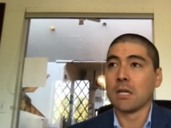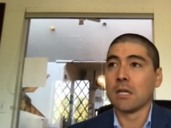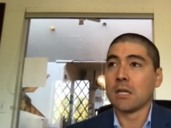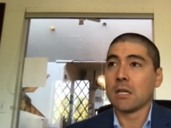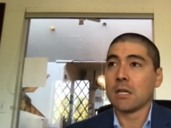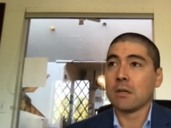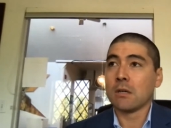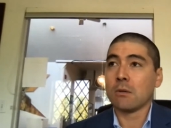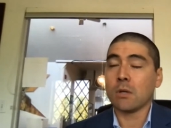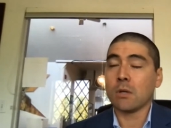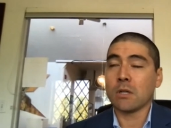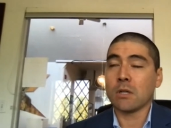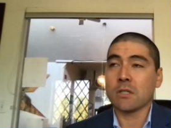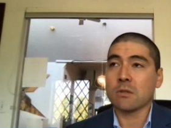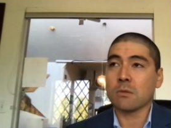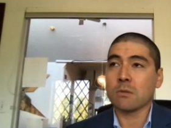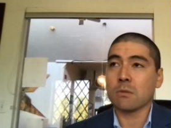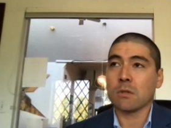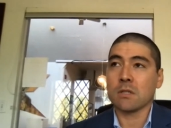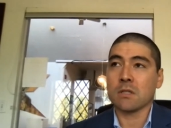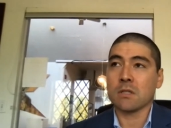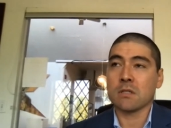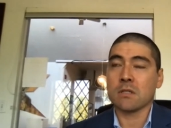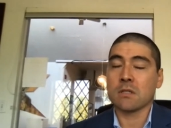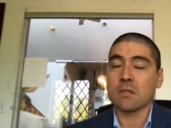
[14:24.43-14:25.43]
which
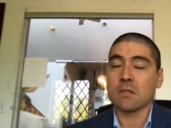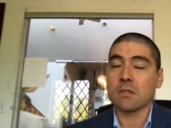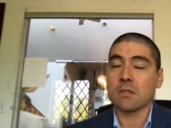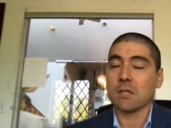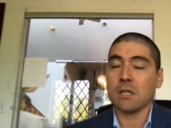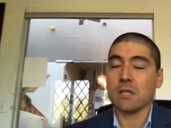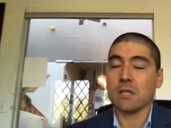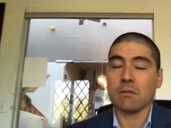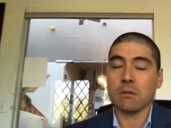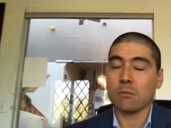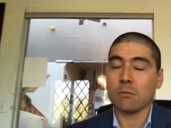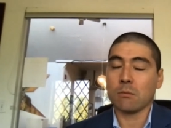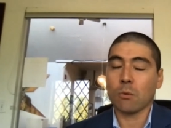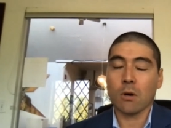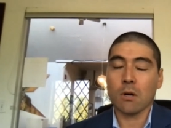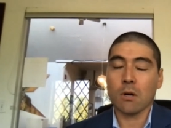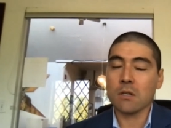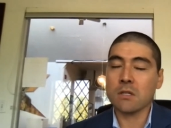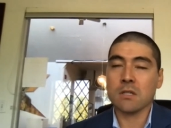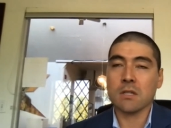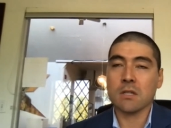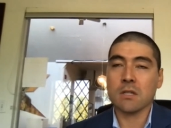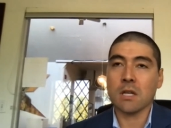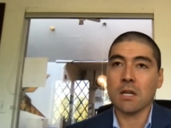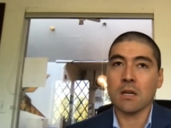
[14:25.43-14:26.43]
was even
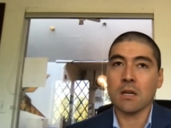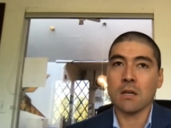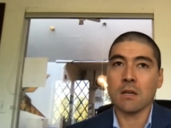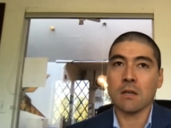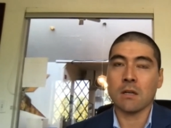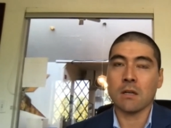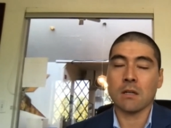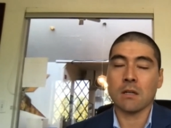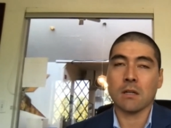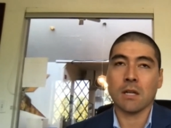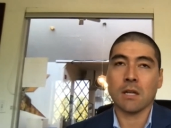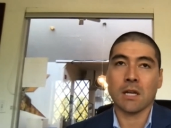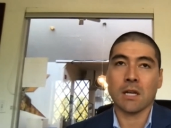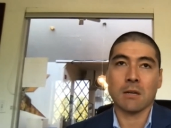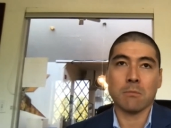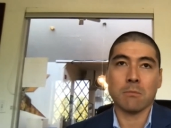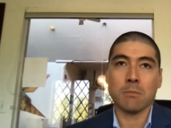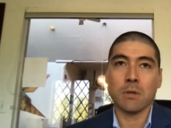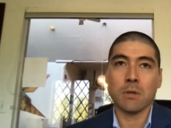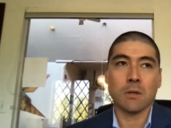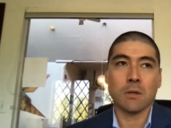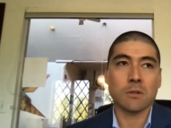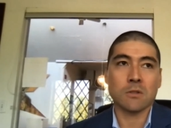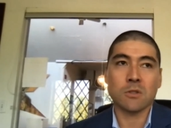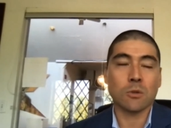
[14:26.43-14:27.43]
worse than like a
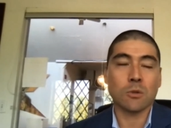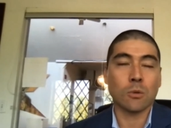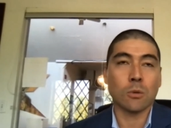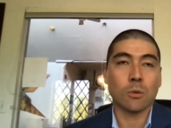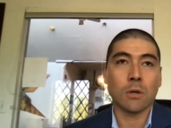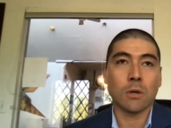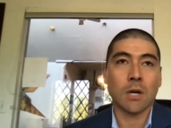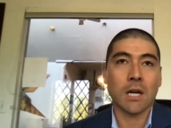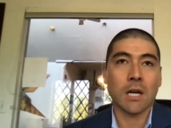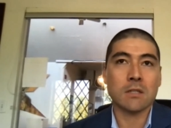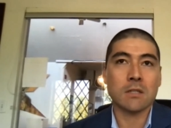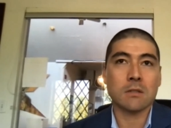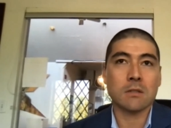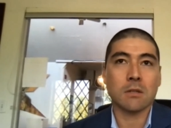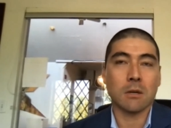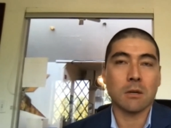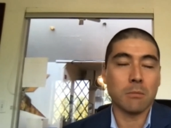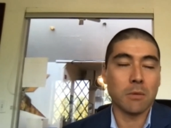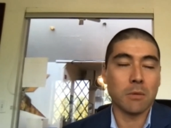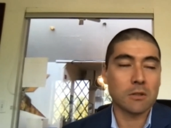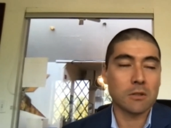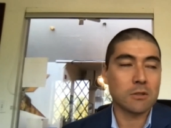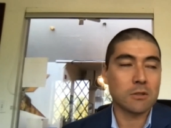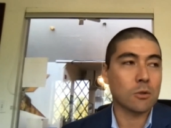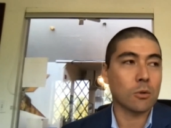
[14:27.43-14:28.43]
middle
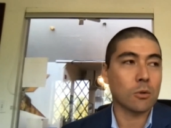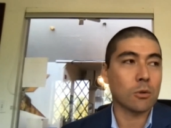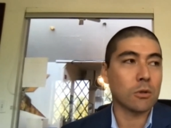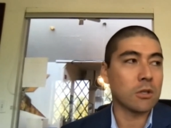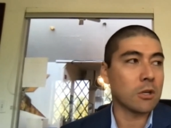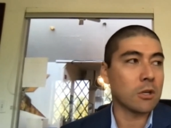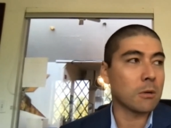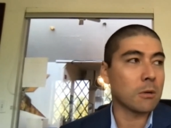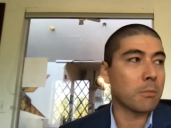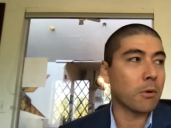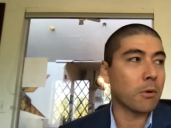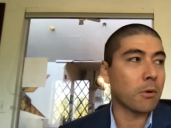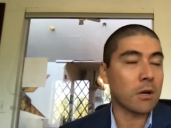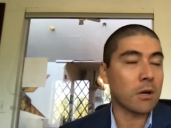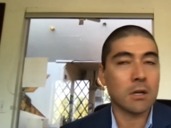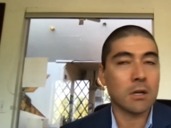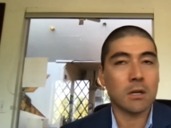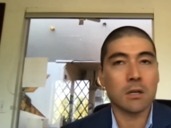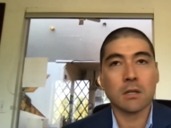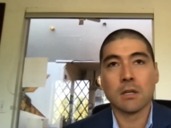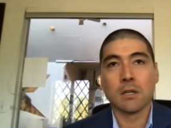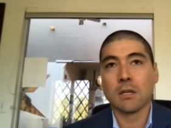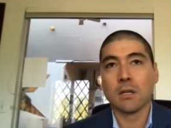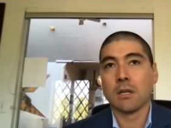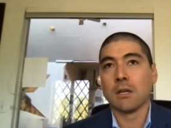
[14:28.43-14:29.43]
school yearbook
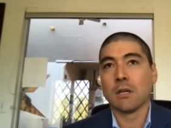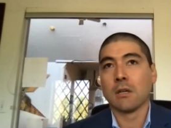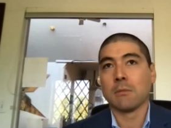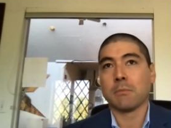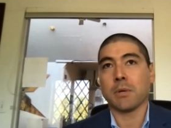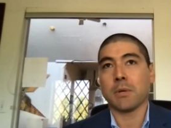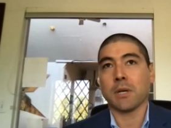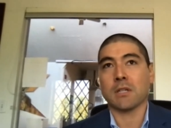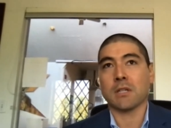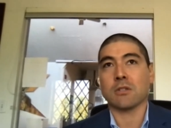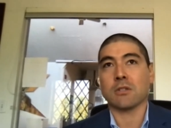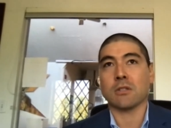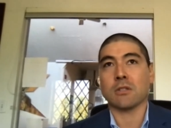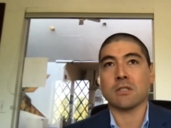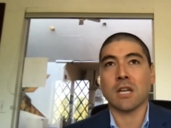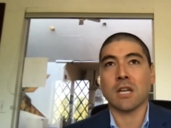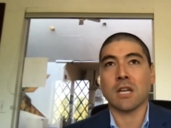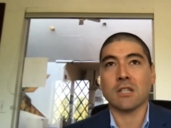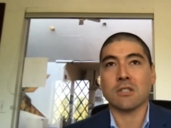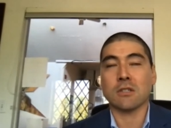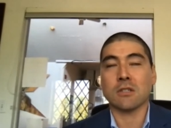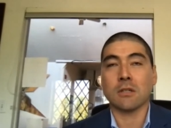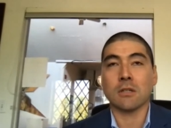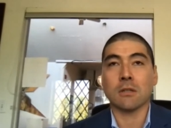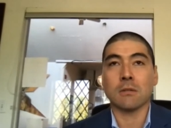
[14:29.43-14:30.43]
picture
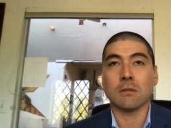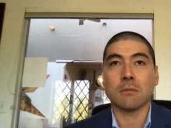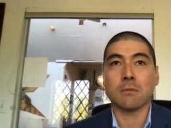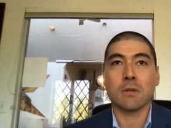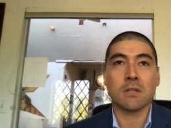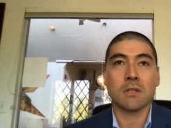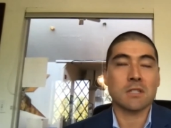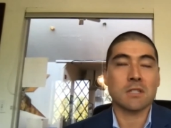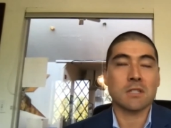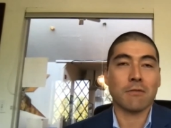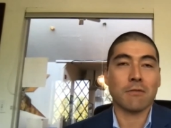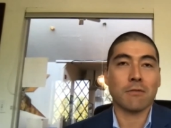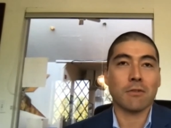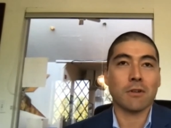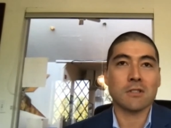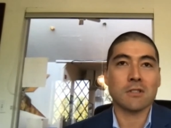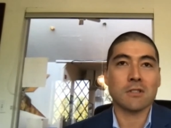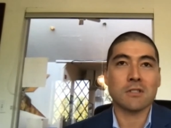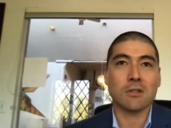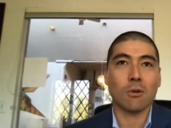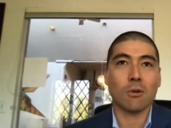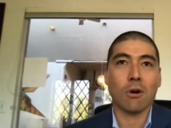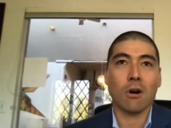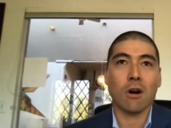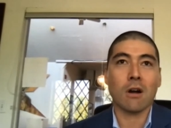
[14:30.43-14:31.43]
session because I felt
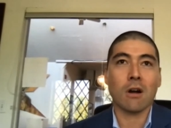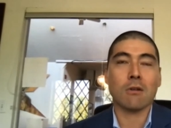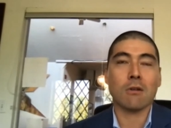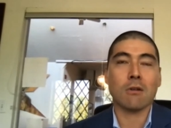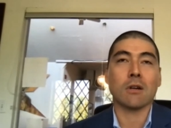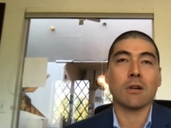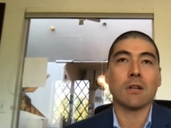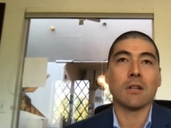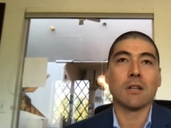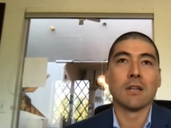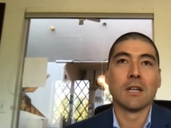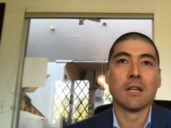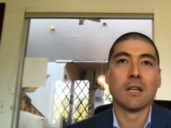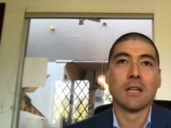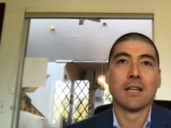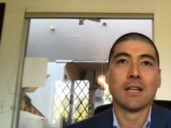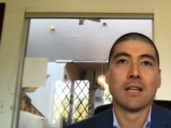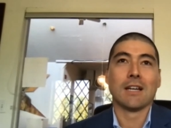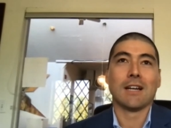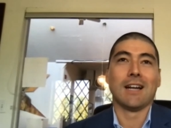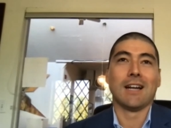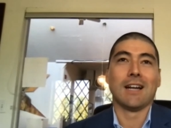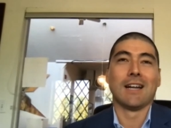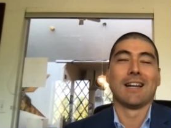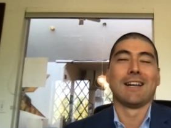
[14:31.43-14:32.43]
so awkward.
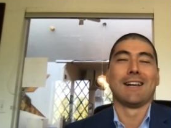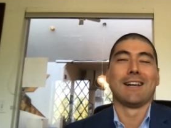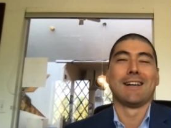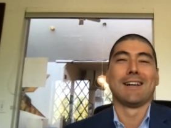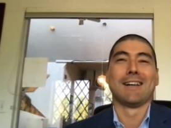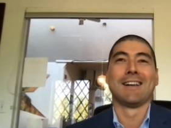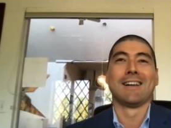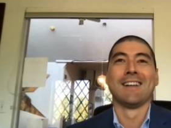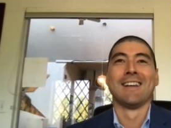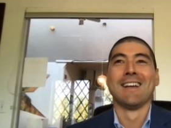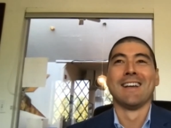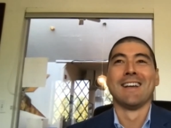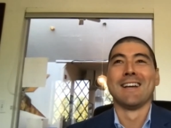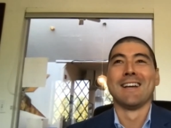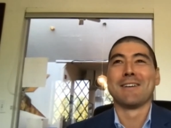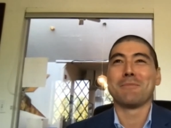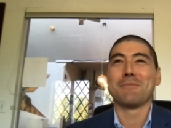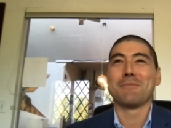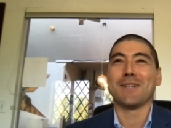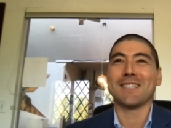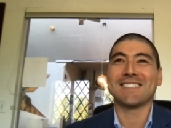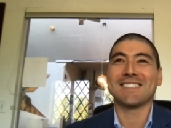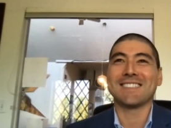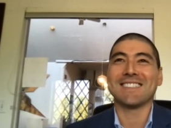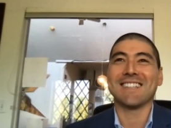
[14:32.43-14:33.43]

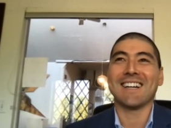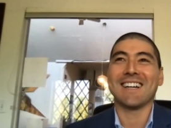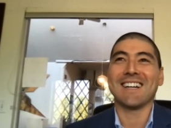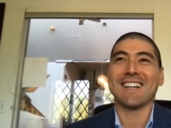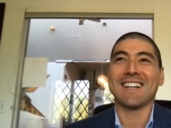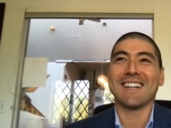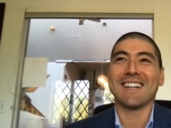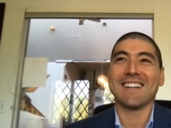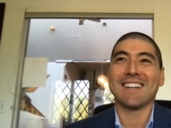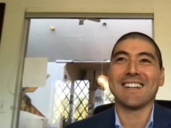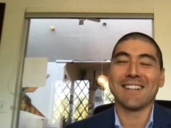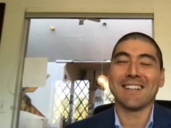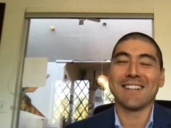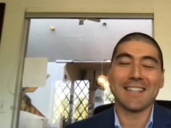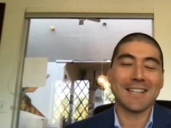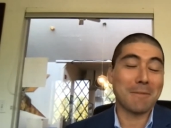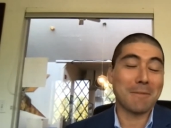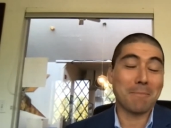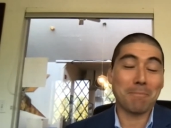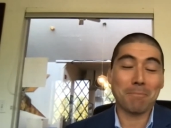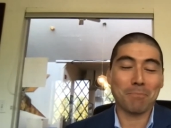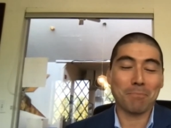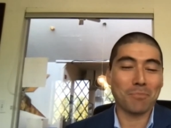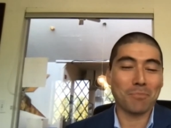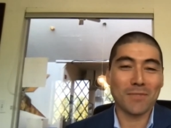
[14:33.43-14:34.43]
But ended
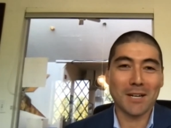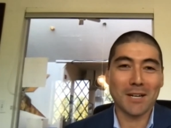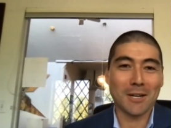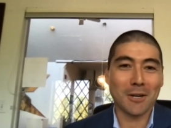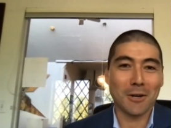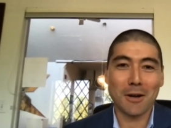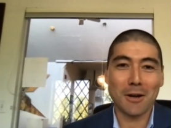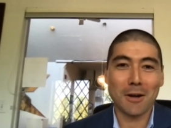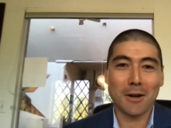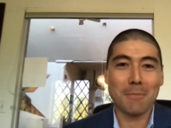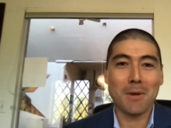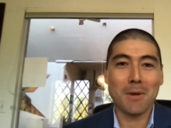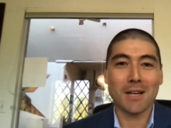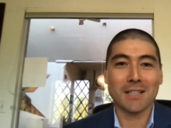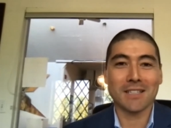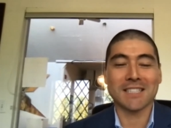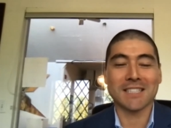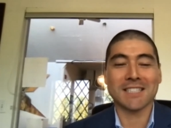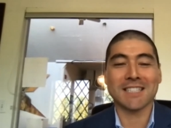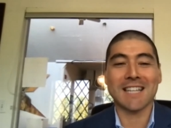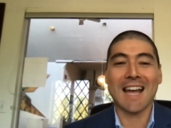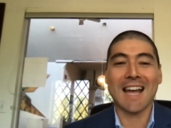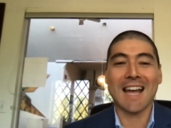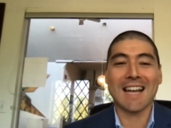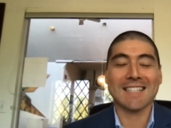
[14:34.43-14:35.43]
up, among the
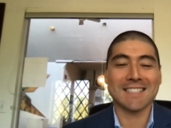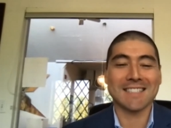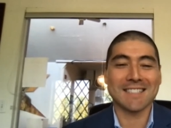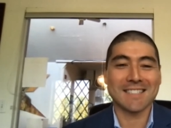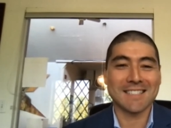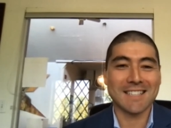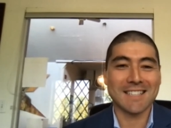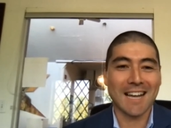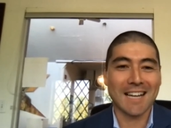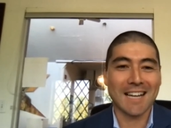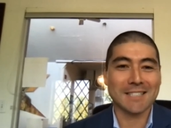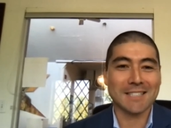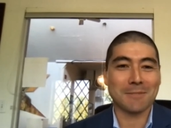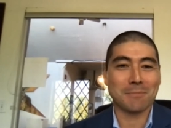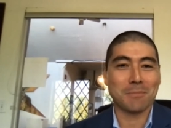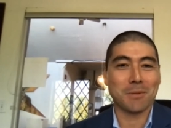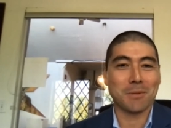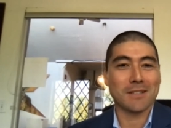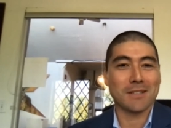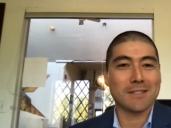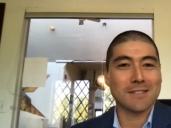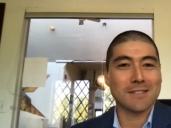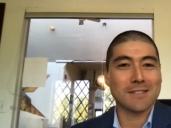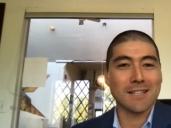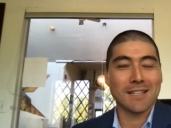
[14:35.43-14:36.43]
stacks and stacks of
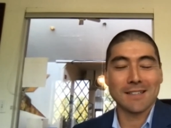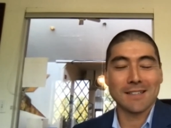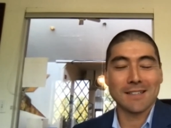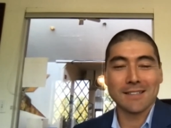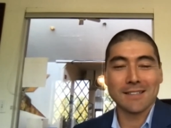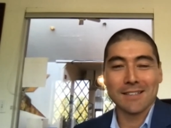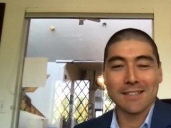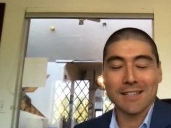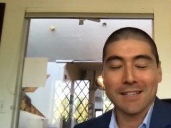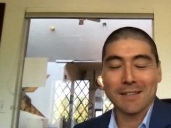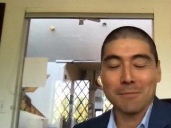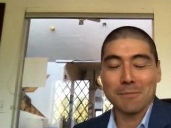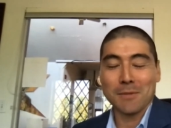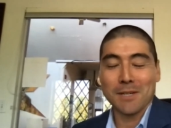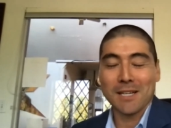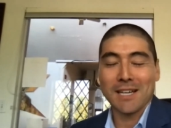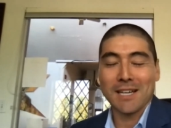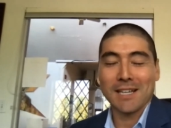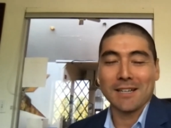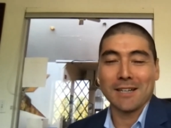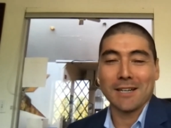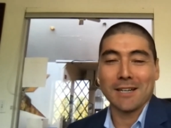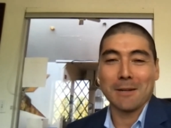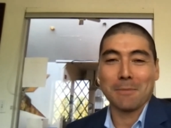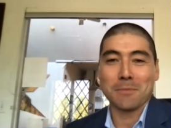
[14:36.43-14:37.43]
pictures they
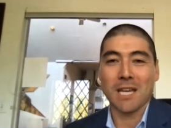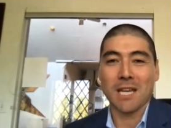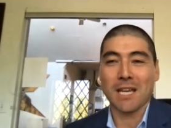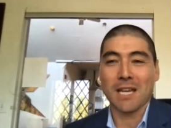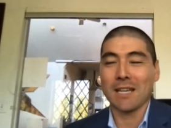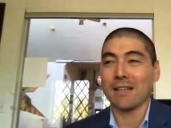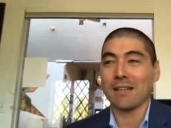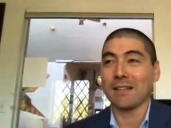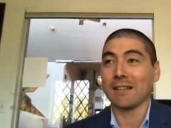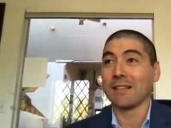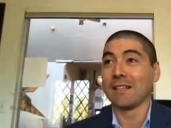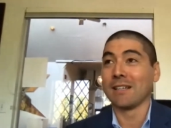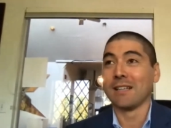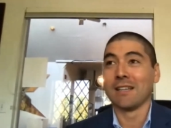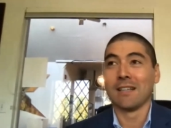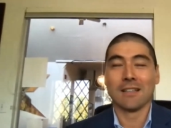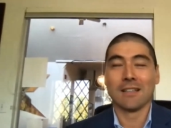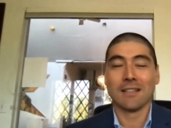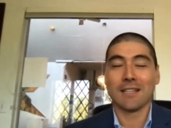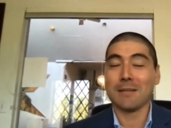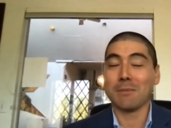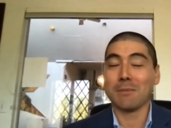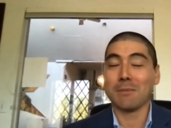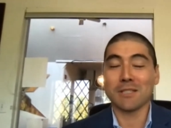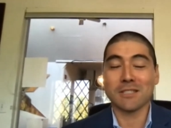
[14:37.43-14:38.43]
ended up taking,
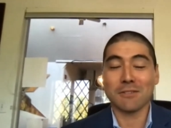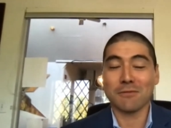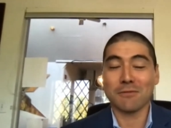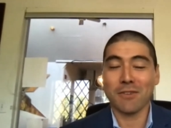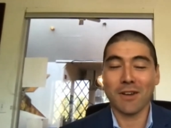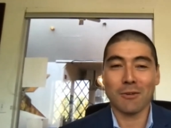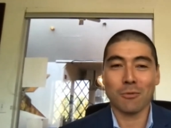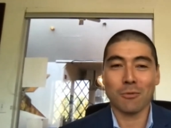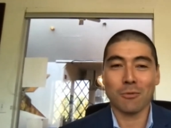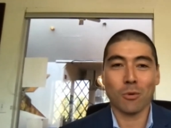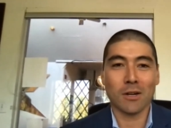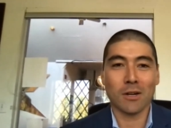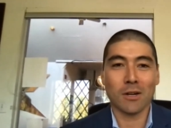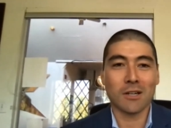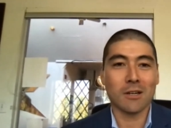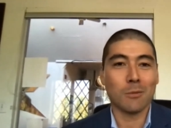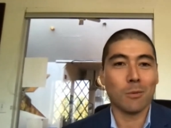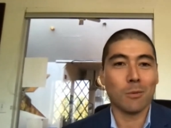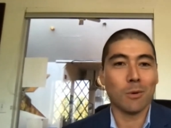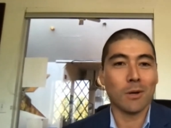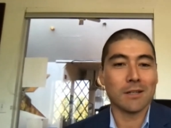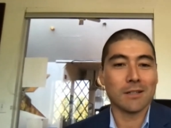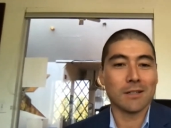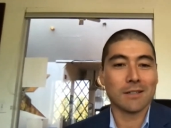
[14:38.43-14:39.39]
they must have found one good one.